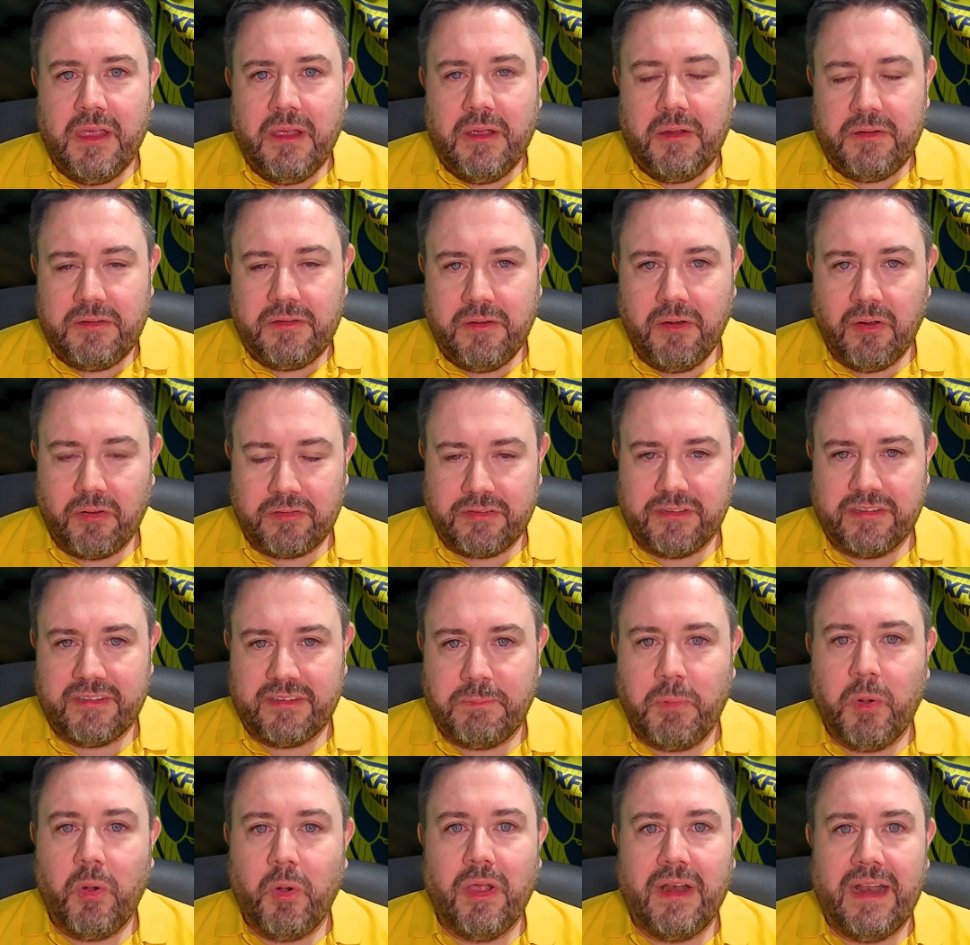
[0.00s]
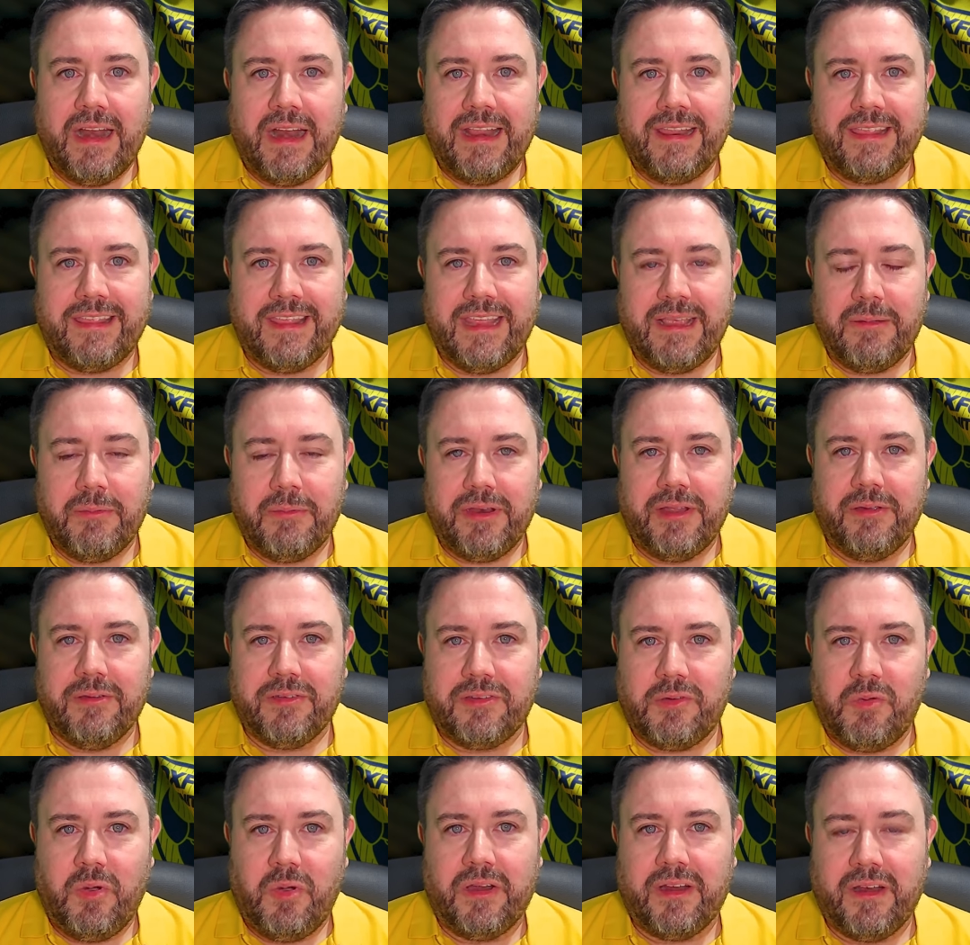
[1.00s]
not to spoil anything, but there was
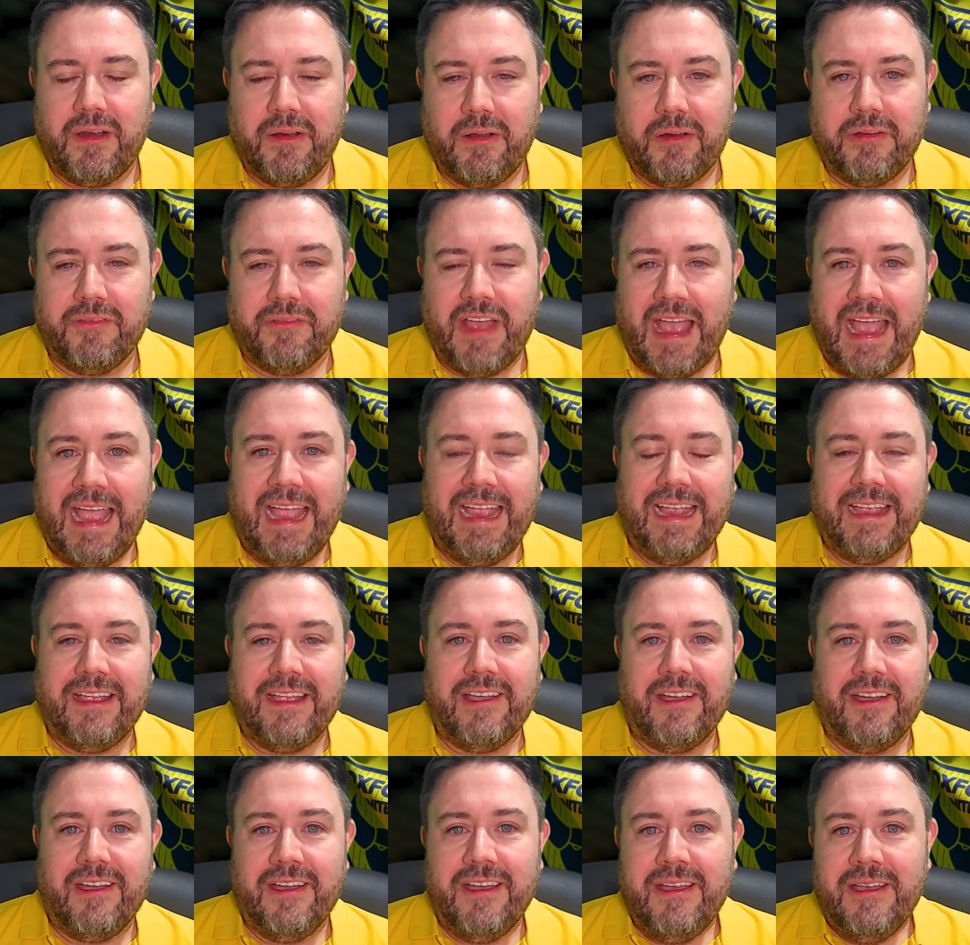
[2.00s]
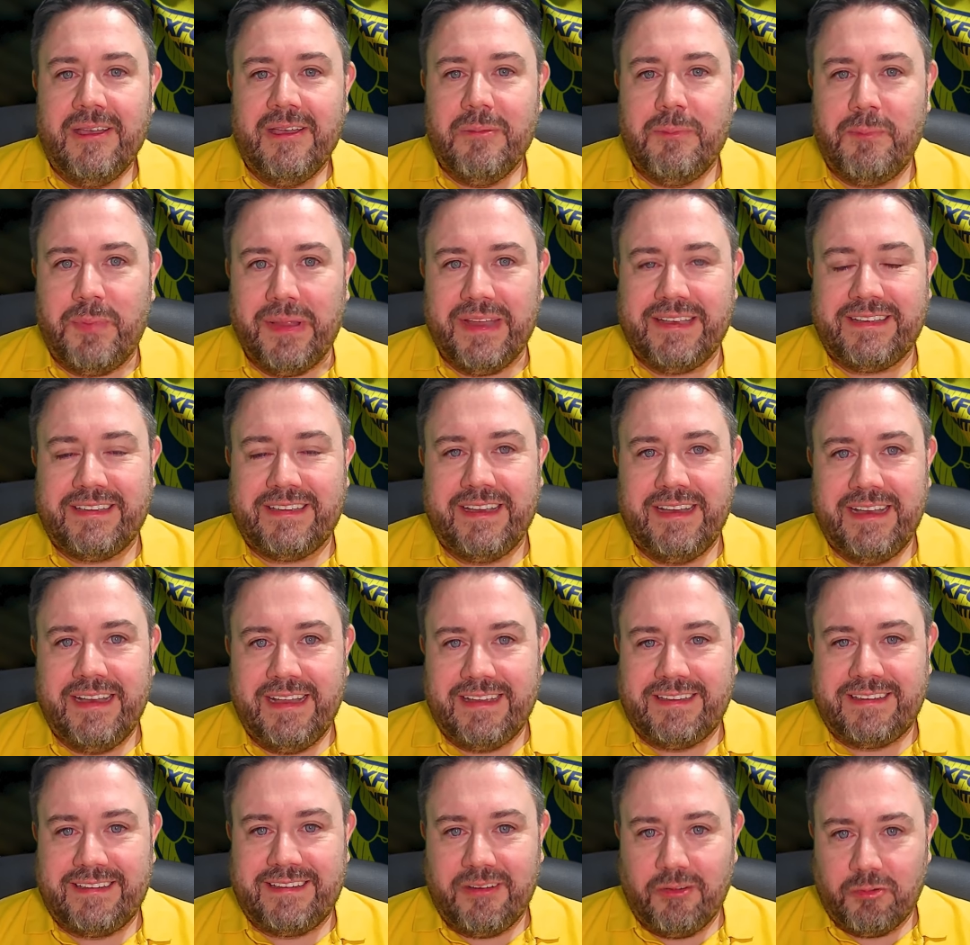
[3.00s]
quite a lot of anger,
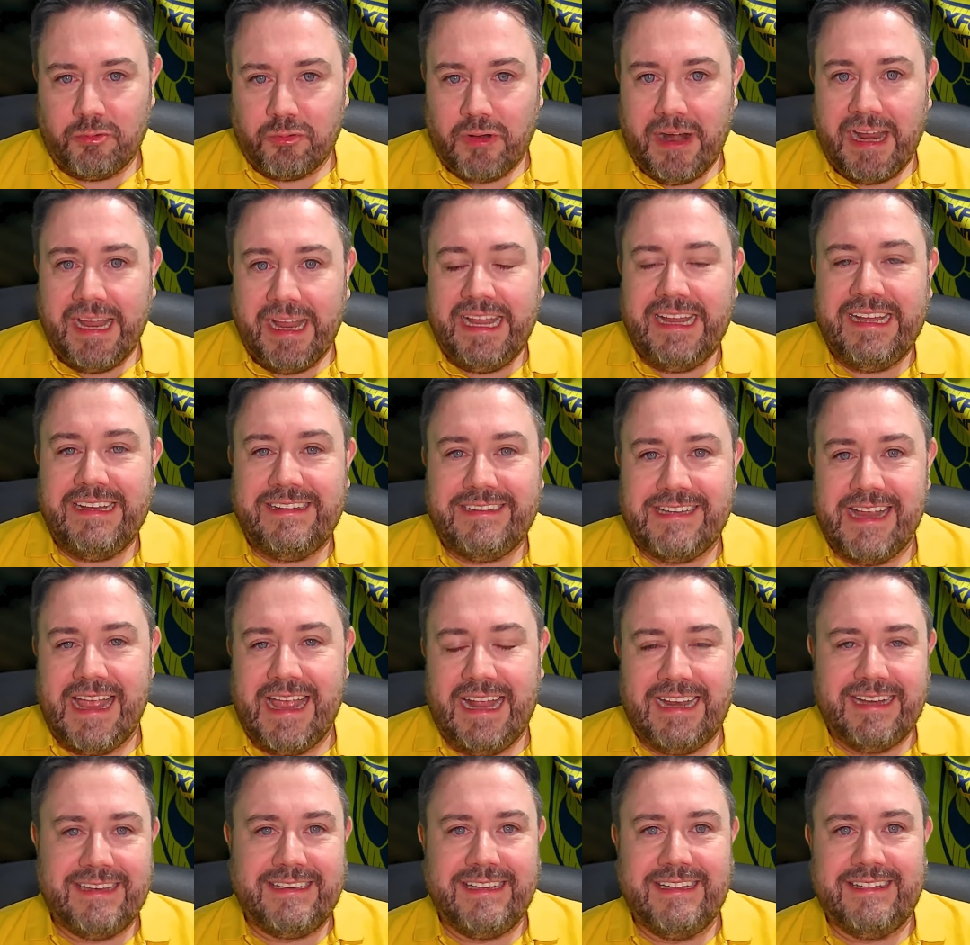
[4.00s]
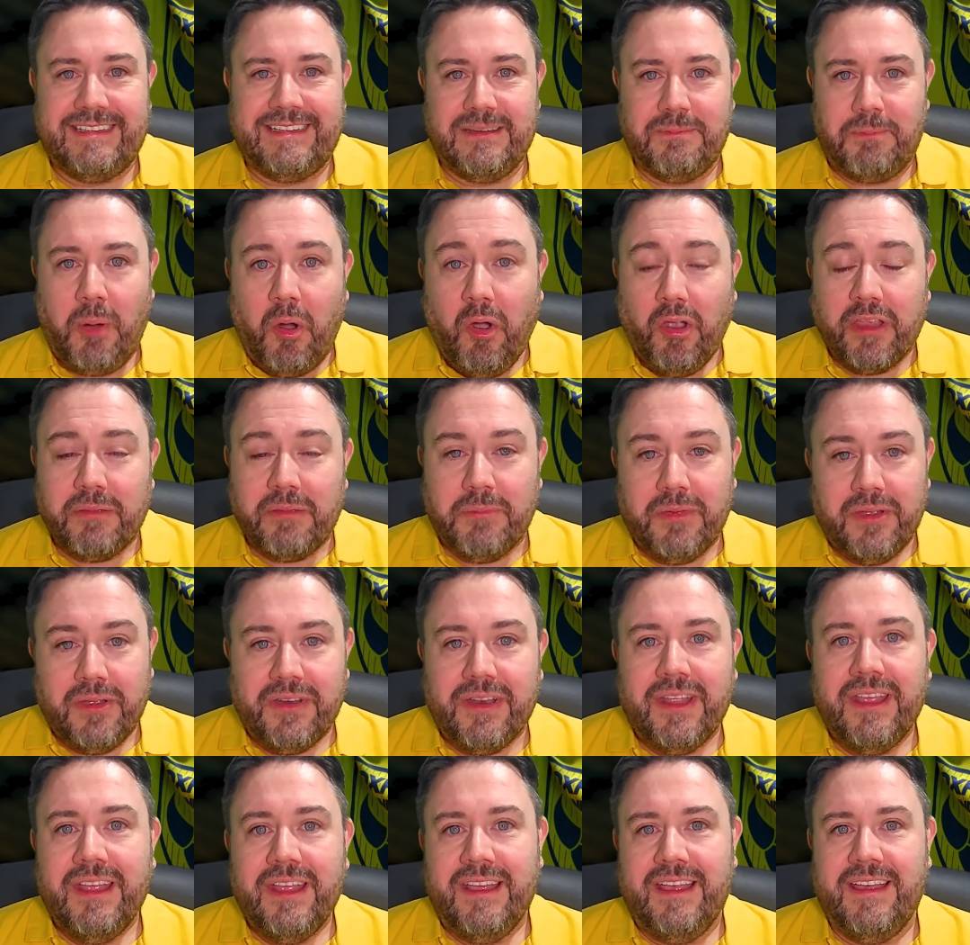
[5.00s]
bitterness, rage and disappointment
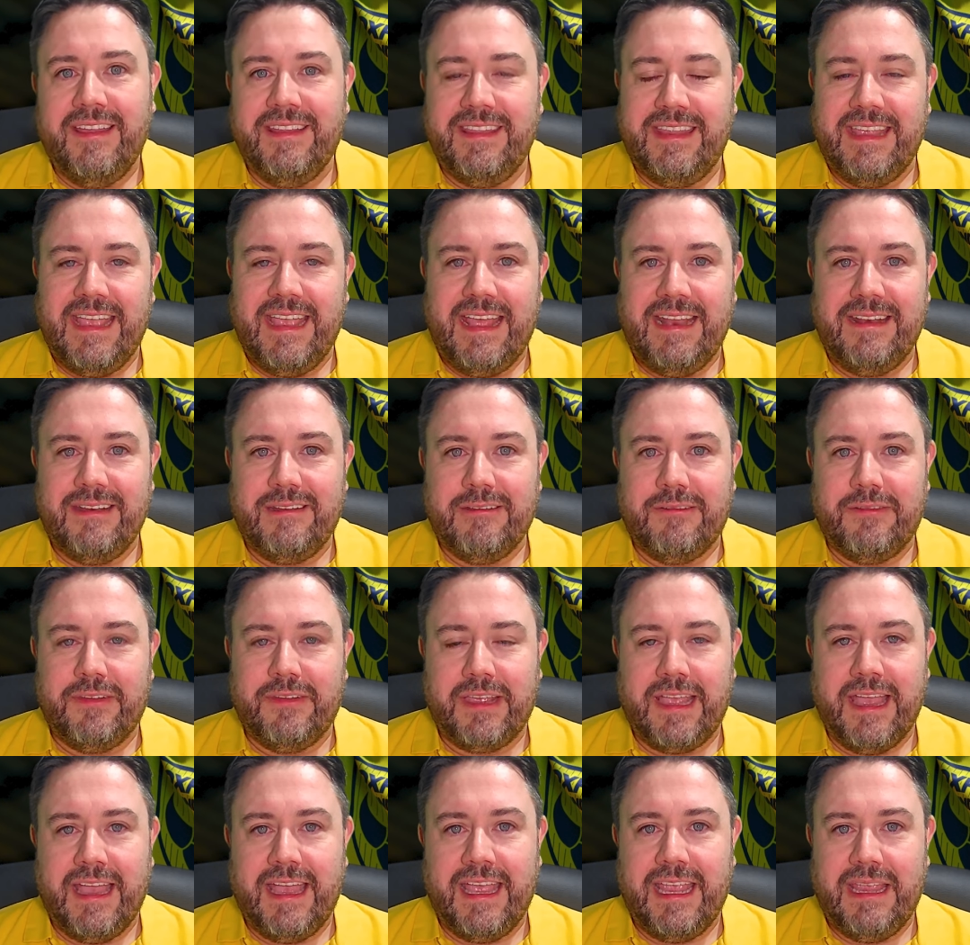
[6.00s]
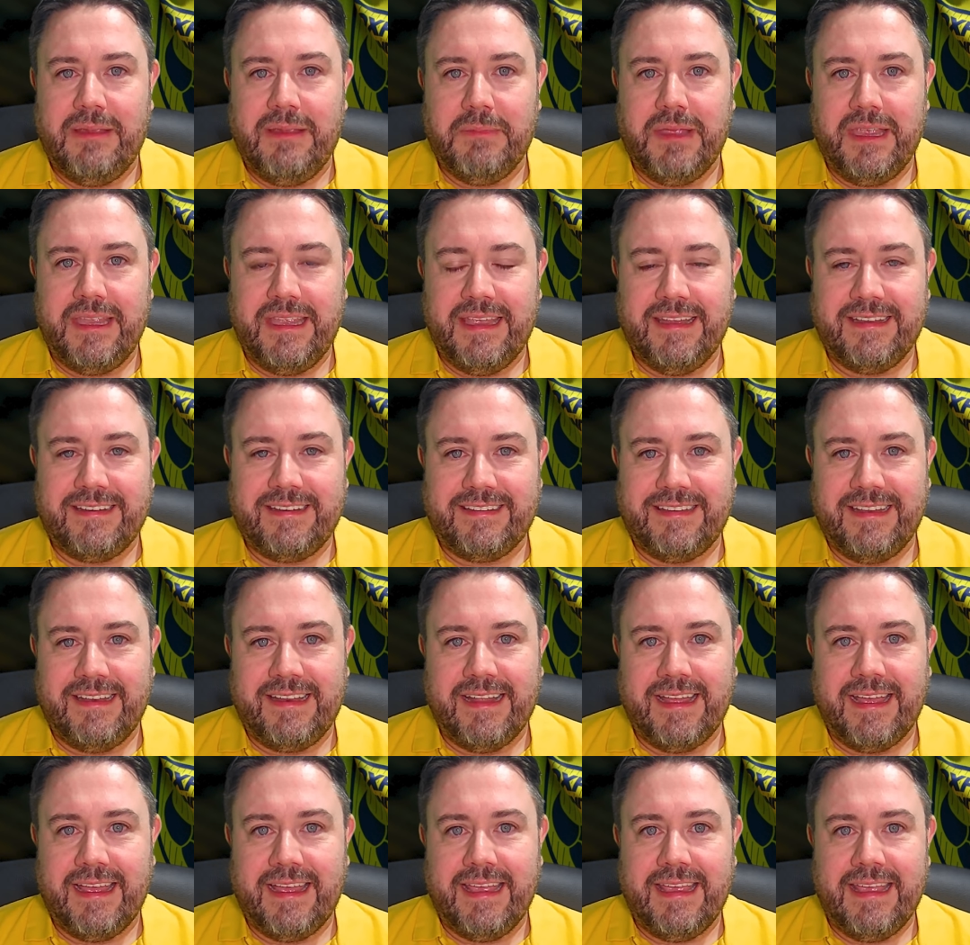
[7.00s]
at the end of the game
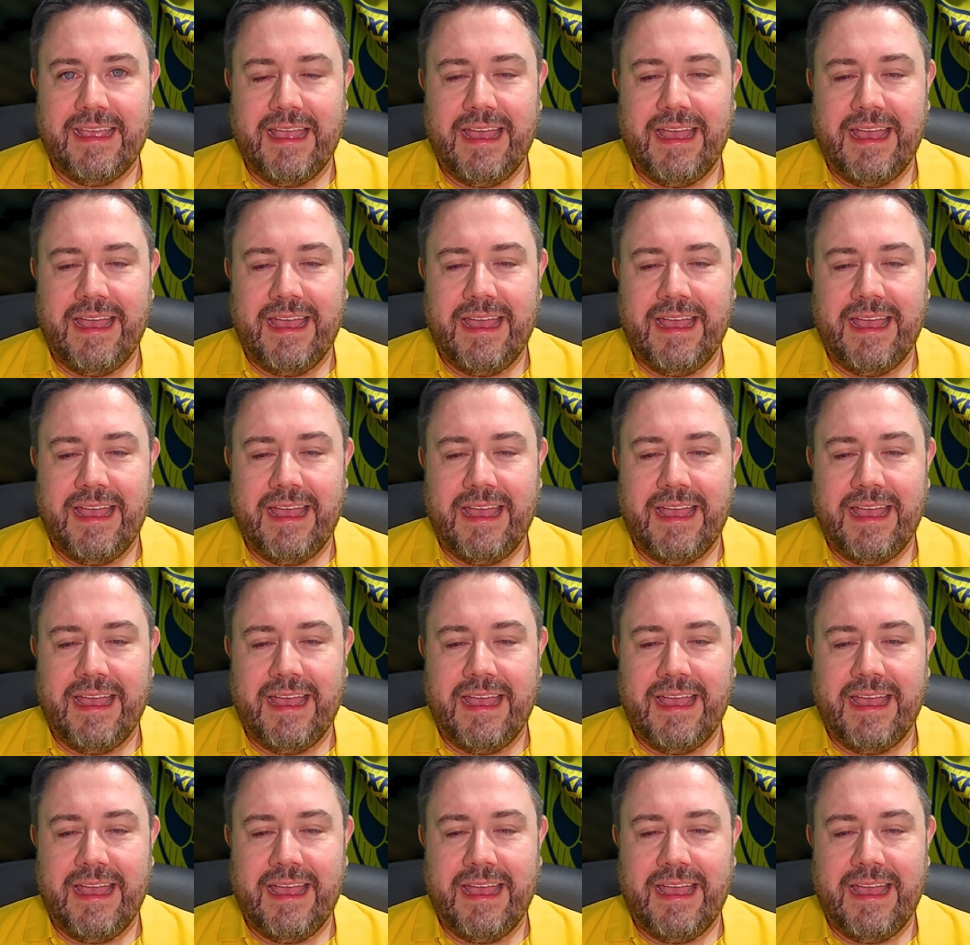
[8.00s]
yesterday.